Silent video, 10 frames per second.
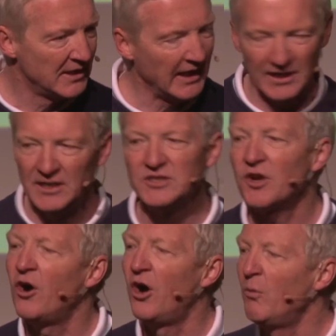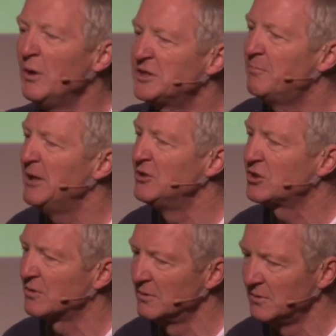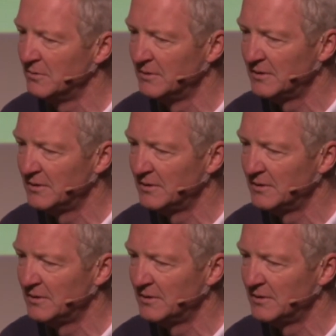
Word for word: And it has always been true